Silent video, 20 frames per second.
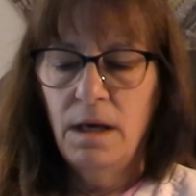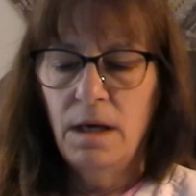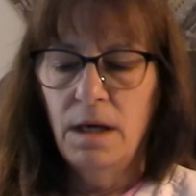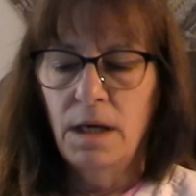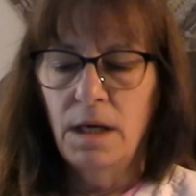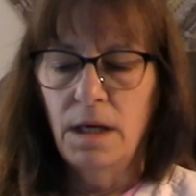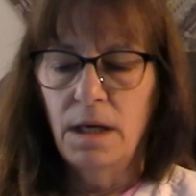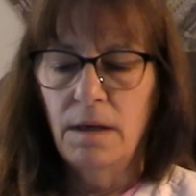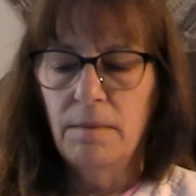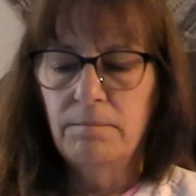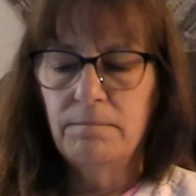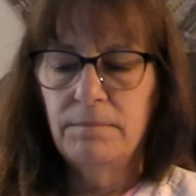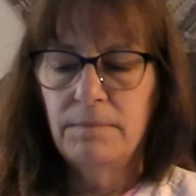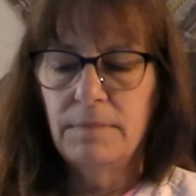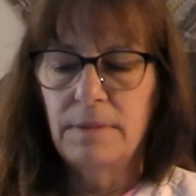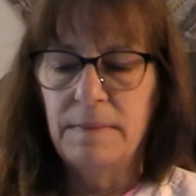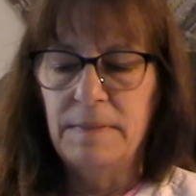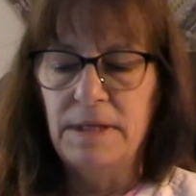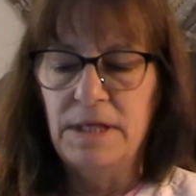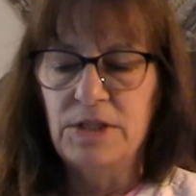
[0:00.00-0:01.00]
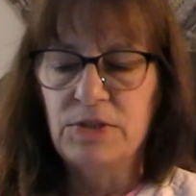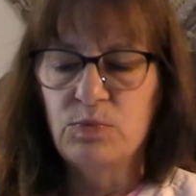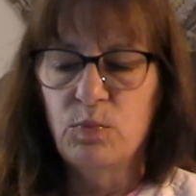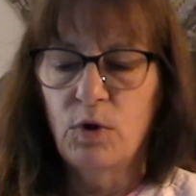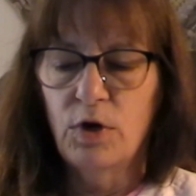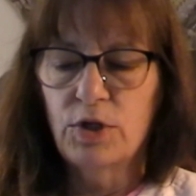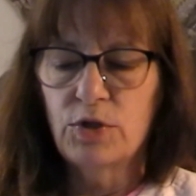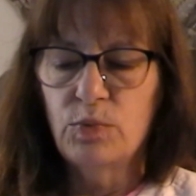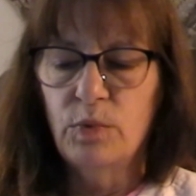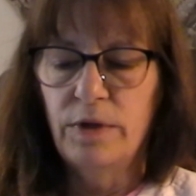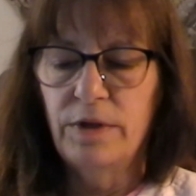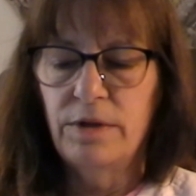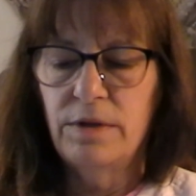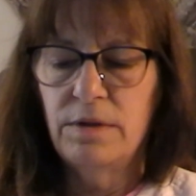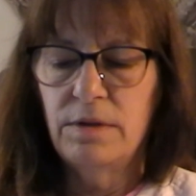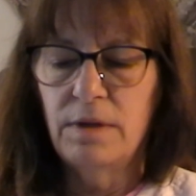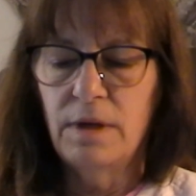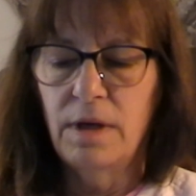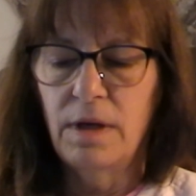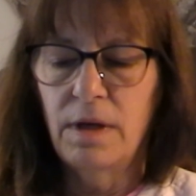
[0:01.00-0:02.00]
I mean, it's worked
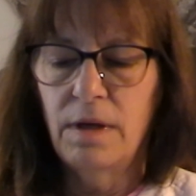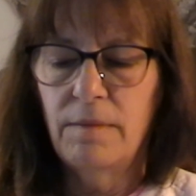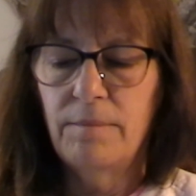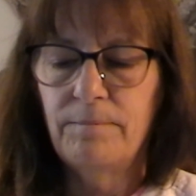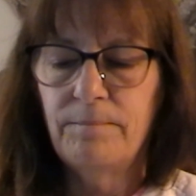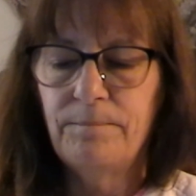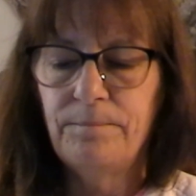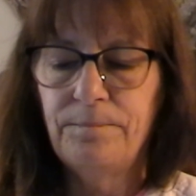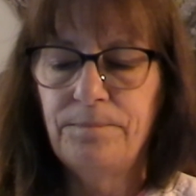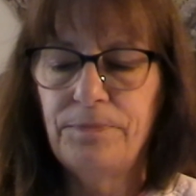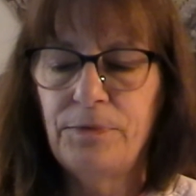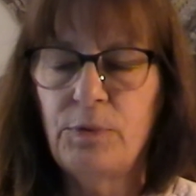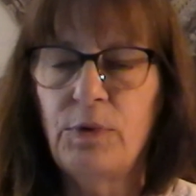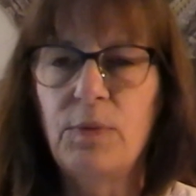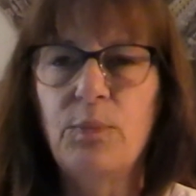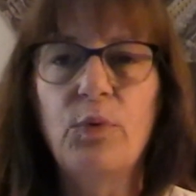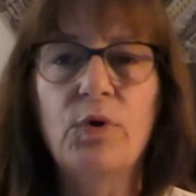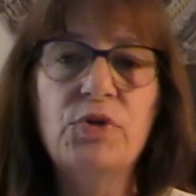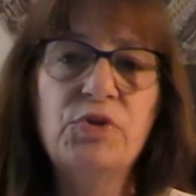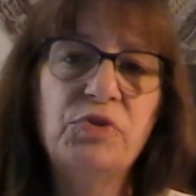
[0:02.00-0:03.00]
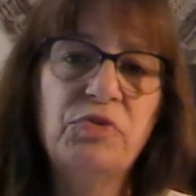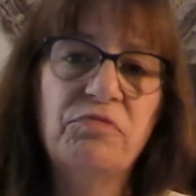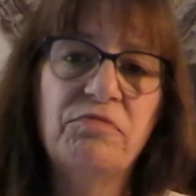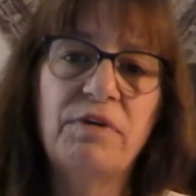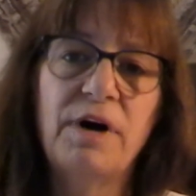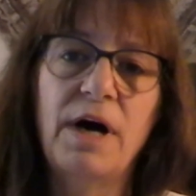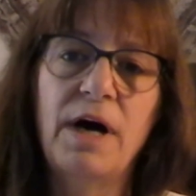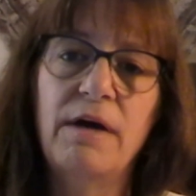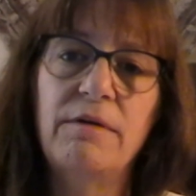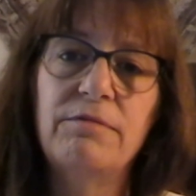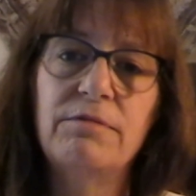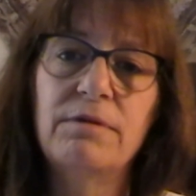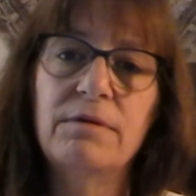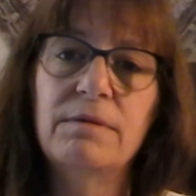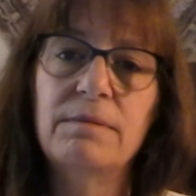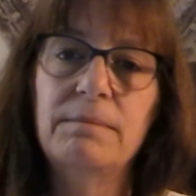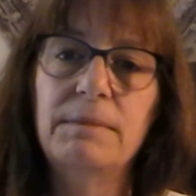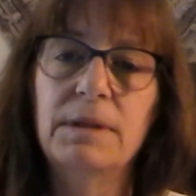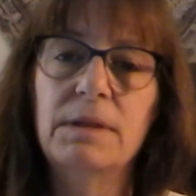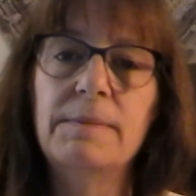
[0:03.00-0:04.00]
with 3.25
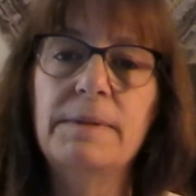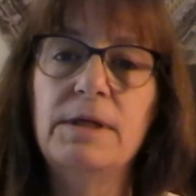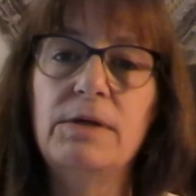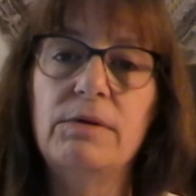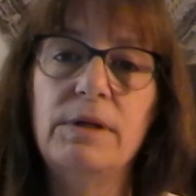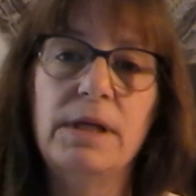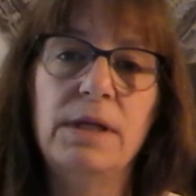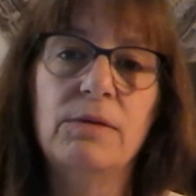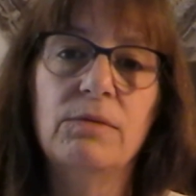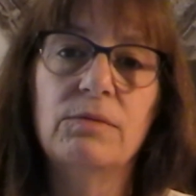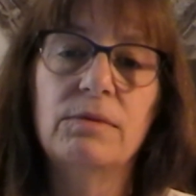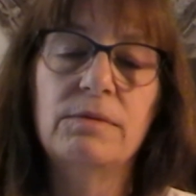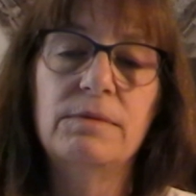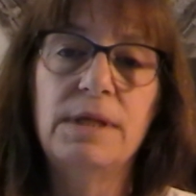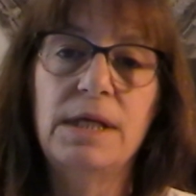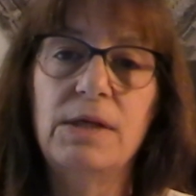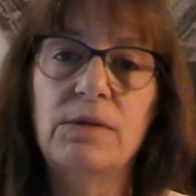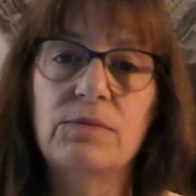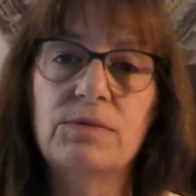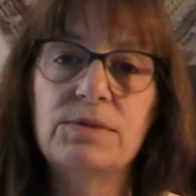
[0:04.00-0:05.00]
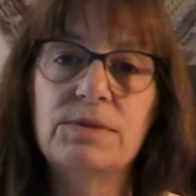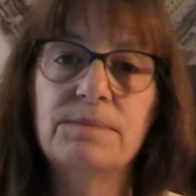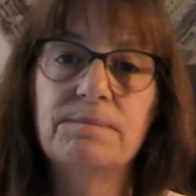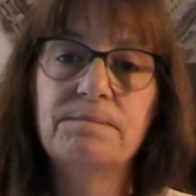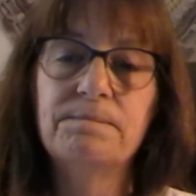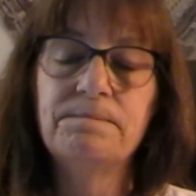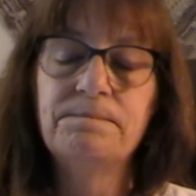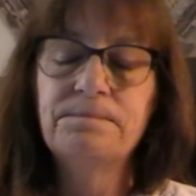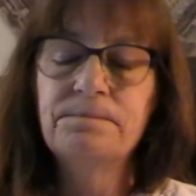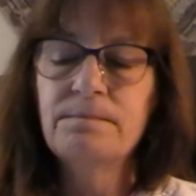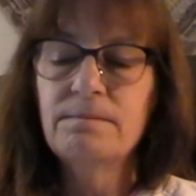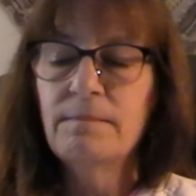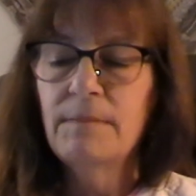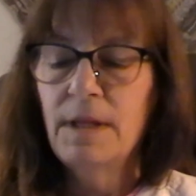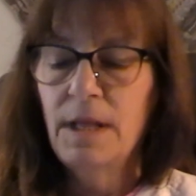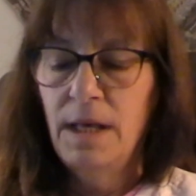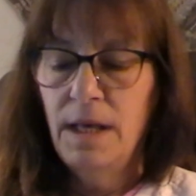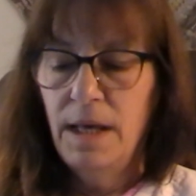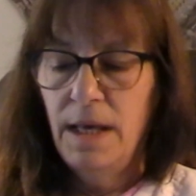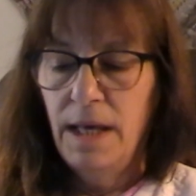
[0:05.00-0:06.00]
millimeter needles,
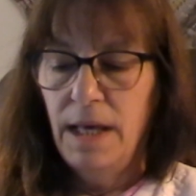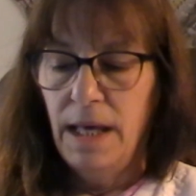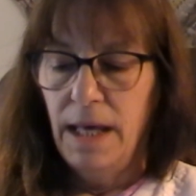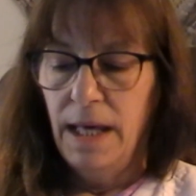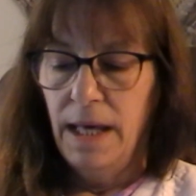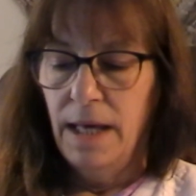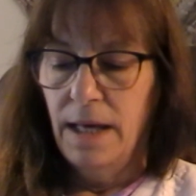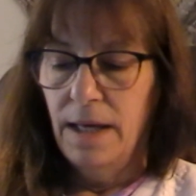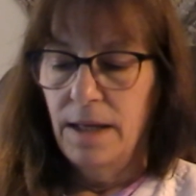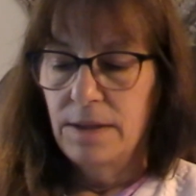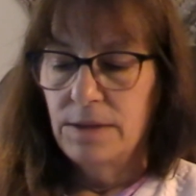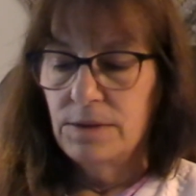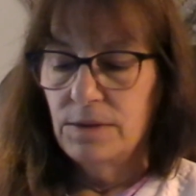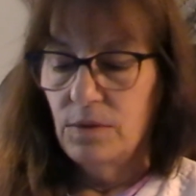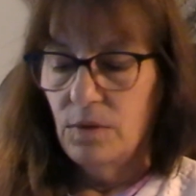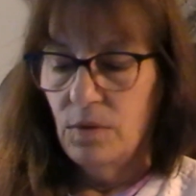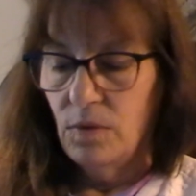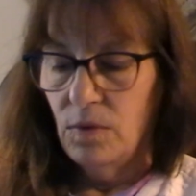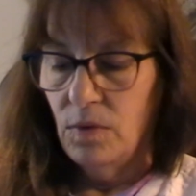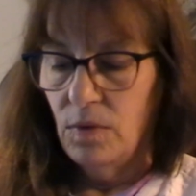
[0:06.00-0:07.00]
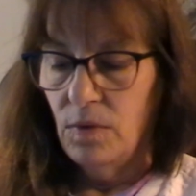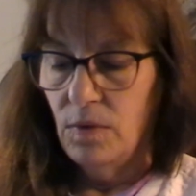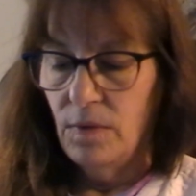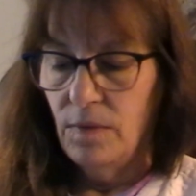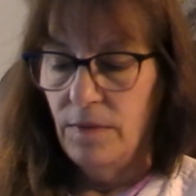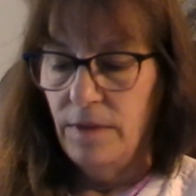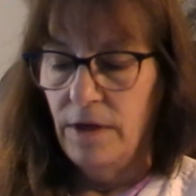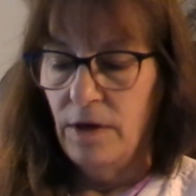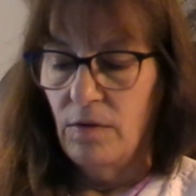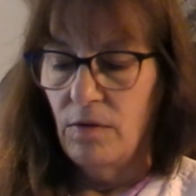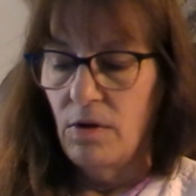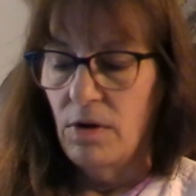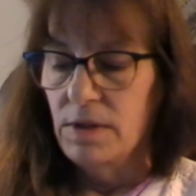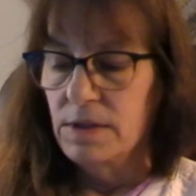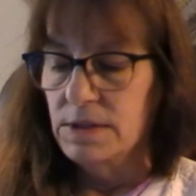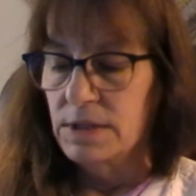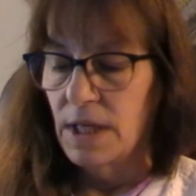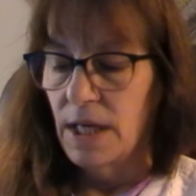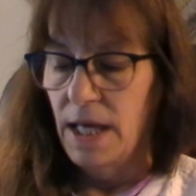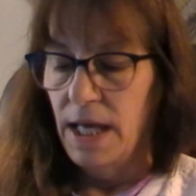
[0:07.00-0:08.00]
and there
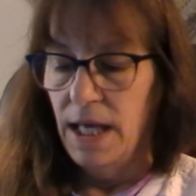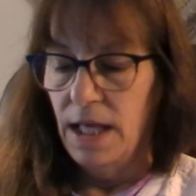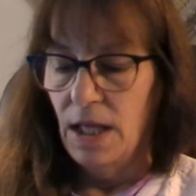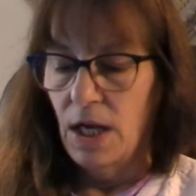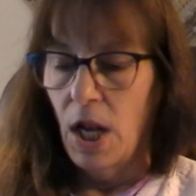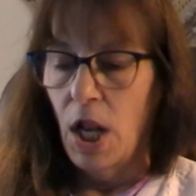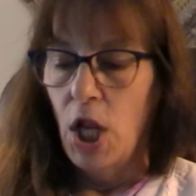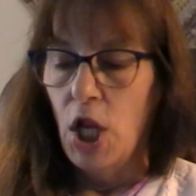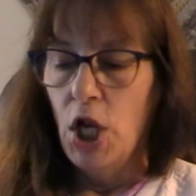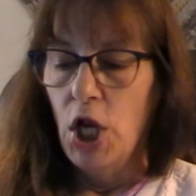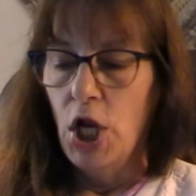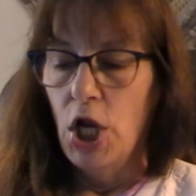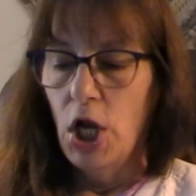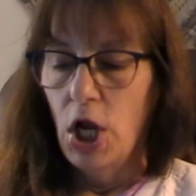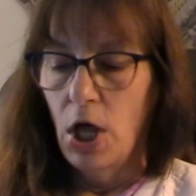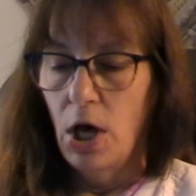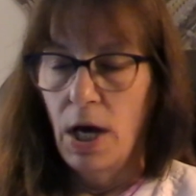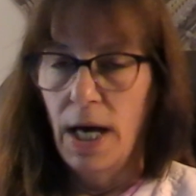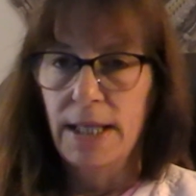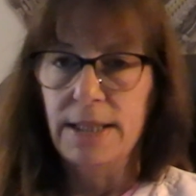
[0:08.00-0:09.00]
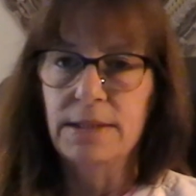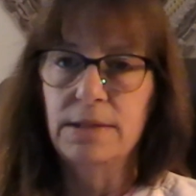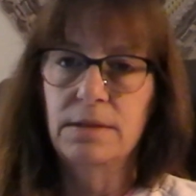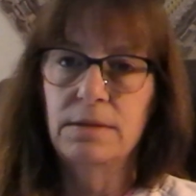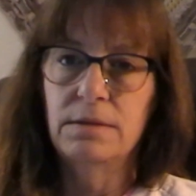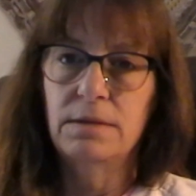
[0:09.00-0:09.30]
is a lot